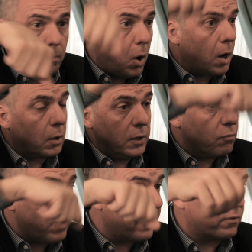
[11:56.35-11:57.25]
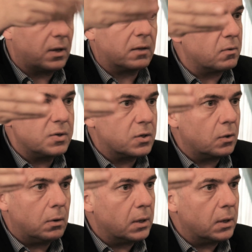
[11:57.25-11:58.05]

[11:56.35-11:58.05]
mark in red that there is a